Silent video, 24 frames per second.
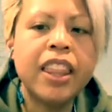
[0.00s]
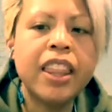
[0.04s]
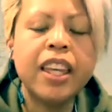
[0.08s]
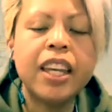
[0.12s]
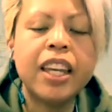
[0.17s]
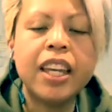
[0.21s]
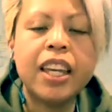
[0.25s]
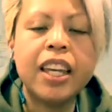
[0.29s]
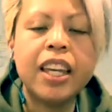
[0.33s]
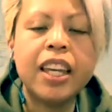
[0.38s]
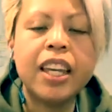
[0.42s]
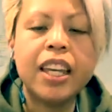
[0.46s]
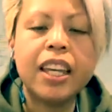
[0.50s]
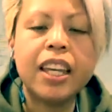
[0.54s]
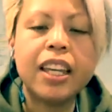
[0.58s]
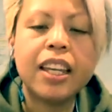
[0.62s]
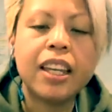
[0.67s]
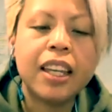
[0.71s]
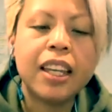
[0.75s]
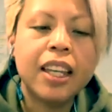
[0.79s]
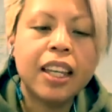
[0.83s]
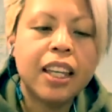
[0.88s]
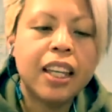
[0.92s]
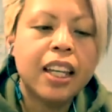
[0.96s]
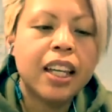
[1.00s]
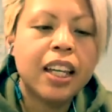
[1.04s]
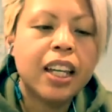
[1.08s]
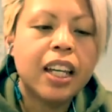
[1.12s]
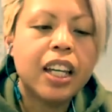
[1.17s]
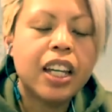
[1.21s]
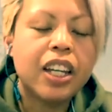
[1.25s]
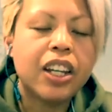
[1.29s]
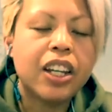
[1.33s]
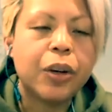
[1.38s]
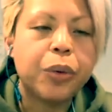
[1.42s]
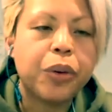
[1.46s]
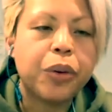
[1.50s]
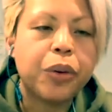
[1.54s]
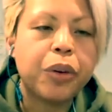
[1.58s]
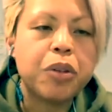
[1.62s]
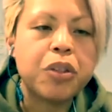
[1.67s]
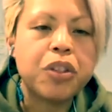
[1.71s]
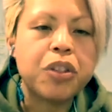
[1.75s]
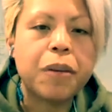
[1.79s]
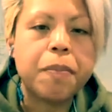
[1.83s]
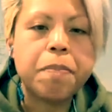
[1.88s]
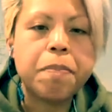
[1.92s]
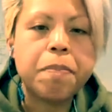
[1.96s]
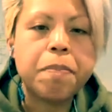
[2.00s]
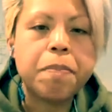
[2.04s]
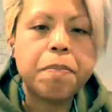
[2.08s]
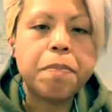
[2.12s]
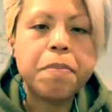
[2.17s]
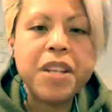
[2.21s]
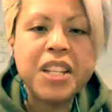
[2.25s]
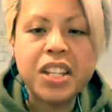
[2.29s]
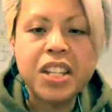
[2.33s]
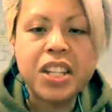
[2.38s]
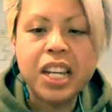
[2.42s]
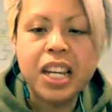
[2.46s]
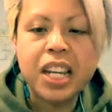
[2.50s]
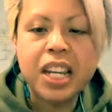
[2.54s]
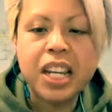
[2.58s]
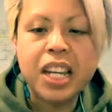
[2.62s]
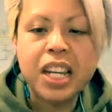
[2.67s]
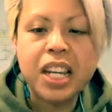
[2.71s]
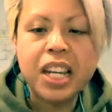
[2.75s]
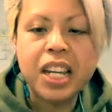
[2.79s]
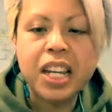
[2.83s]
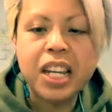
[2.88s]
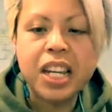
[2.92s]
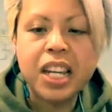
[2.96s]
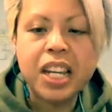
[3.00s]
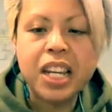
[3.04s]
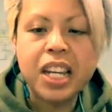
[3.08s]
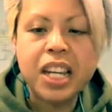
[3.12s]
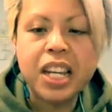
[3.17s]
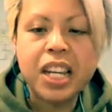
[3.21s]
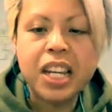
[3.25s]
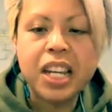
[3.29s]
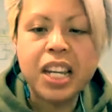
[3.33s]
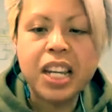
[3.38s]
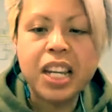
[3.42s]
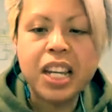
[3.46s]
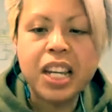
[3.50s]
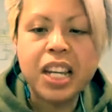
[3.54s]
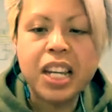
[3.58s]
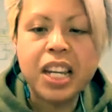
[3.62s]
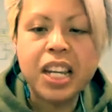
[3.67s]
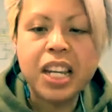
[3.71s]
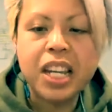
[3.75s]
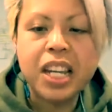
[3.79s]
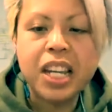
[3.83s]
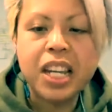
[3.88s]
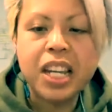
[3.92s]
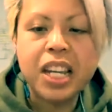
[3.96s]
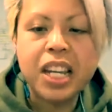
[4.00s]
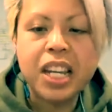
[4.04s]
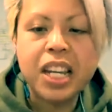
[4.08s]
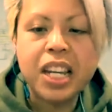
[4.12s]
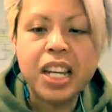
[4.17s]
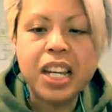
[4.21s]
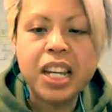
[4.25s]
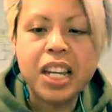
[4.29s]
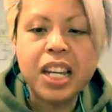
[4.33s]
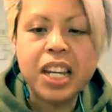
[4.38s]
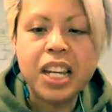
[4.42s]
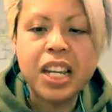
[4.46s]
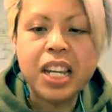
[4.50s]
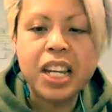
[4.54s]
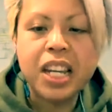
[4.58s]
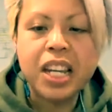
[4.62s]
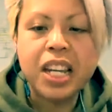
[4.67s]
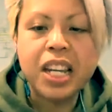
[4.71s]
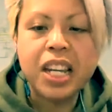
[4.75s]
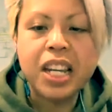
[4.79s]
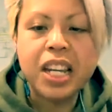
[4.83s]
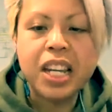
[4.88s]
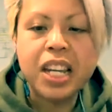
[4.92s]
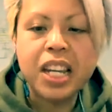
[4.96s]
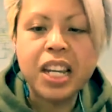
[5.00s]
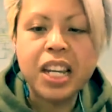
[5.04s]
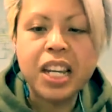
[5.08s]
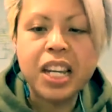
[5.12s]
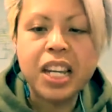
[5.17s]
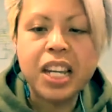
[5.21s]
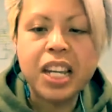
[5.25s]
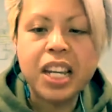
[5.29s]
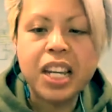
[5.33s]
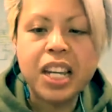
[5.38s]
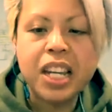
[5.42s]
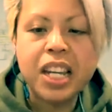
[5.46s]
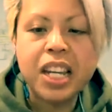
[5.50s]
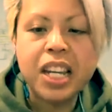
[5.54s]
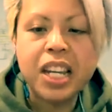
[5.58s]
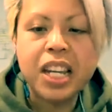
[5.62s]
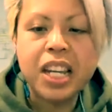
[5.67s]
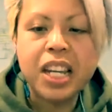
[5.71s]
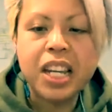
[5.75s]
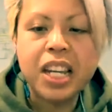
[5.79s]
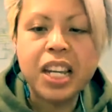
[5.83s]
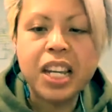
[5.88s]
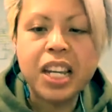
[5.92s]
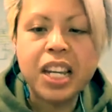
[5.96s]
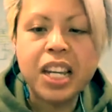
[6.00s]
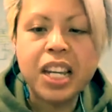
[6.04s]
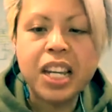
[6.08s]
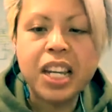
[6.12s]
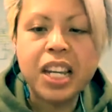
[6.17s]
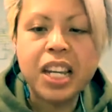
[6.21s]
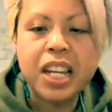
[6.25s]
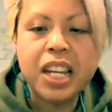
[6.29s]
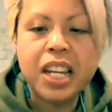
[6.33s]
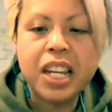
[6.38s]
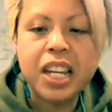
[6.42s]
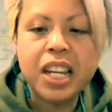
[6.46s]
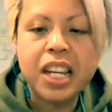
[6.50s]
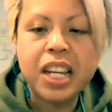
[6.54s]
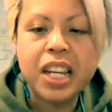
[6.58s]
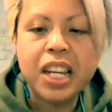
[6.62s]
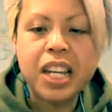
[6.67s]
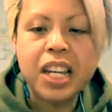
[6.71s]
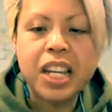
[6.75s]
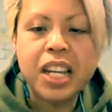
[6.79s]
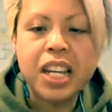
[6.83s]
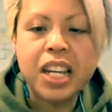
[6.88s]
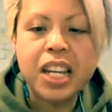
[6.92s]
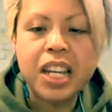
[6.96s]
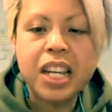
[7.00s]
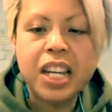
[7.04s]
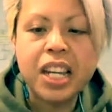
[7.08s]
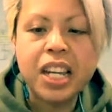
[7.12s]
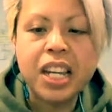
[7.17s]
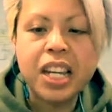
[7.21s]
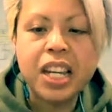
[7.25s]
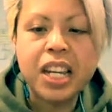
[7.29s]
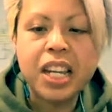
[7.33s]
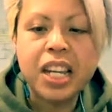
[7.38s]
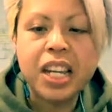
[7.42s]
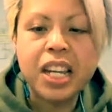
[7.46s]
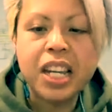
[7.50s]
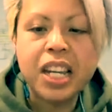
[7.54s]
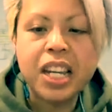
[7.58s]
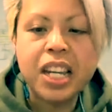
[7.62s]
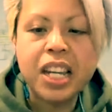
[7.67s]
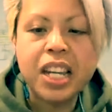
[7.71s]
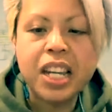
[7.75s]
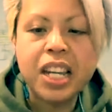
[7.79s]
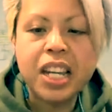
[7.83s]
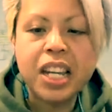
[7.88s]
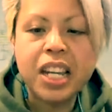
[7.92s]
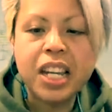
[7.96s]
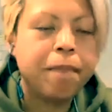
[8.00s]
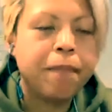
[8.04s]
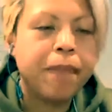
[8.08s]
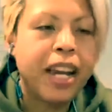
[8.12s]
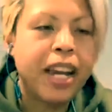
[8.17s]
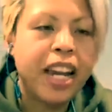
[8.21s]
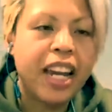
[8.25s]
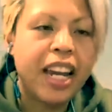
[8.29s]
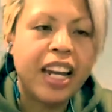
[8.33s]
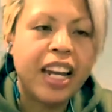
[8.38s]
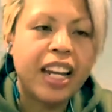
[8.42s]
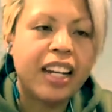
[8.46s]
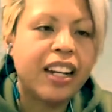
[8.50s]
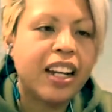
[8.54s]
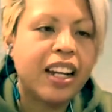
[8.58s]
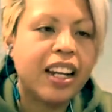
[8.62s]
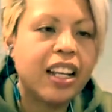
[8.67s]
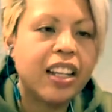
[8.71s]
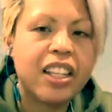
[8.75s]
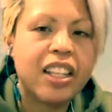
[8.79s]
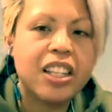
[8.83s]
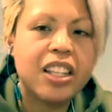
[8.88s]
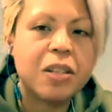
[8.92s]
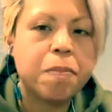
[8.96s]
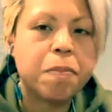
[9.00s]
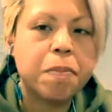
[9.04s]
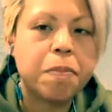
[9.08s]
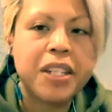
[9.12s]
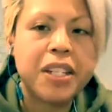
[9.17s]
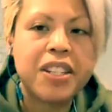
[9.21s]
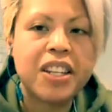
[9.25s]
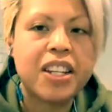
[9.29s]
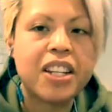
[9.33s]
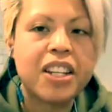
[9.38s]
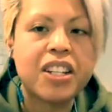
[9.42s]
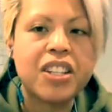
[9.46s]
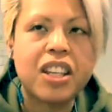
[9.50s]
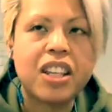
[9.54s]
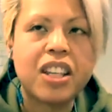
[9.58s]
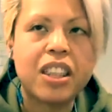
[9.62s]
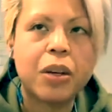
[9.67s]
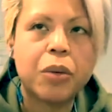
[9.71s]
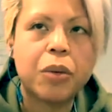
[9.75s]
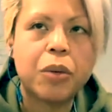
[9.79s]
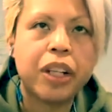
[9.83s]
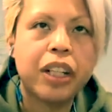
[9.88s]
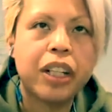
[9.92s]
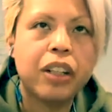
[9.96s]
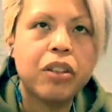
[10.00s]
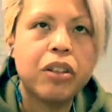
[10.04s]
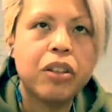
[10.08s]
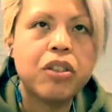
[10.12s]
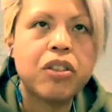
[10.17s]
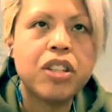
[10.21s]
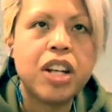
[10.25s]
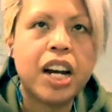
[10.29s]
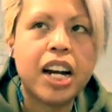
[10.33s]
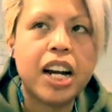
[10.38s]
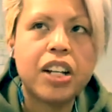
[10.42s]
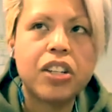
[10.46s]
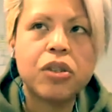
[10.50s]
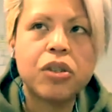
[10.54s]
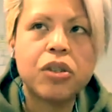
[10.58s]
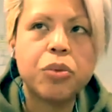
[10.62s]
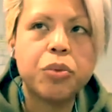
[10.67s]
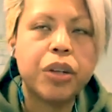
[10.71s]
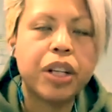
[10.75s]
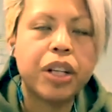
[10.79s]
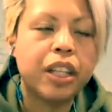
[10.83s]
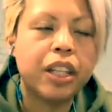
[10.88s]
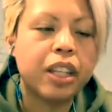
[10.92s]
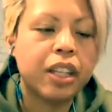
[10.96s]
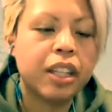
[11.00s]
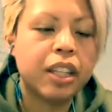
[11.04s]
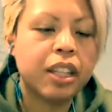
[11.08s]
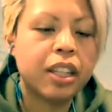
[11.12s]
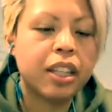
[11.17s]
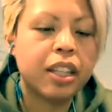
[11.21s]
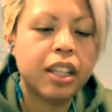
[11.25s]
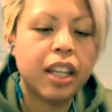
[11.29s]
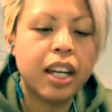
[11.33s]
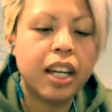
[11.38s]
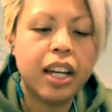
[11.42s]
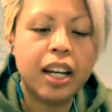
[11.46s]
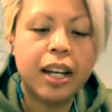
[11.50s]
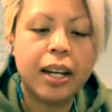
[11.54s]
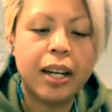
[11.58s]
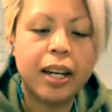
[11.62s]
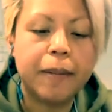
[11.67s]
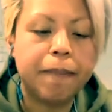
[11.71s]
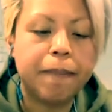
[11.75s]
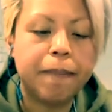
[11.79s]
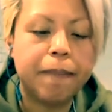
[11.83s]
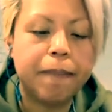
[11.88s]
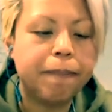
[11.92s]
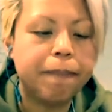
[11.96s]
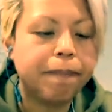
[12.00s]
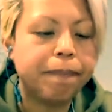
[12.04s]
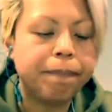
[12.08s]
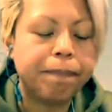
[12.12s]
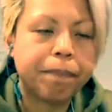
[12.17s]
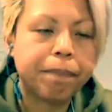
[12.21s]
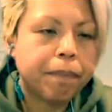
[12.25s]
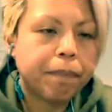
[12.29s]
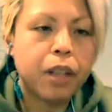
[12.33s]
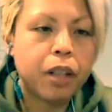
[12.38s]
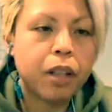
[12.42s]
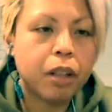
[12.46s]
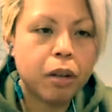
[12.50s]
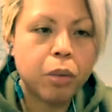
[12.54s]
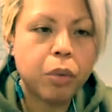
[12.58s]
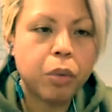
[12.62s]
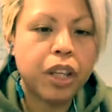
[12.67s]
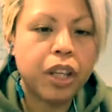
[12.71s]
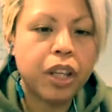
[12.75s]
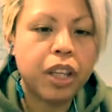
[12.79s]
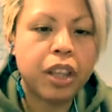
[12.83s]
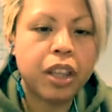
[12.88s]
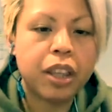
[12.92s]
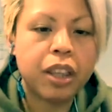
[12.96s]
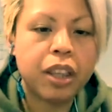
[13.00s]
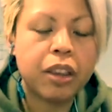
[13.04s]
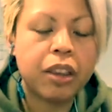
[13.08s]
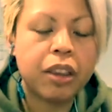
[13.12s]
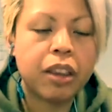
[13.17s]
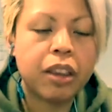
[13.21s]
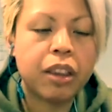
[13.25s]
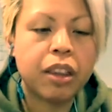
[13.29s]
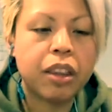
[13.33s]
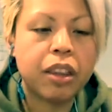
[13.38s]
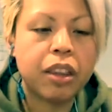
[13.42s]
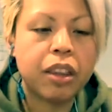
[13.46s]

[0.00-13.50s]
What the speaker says: I think we're also busy, and people wear being busy as being a badge of honor. And in this busyness, I think we lose touch with how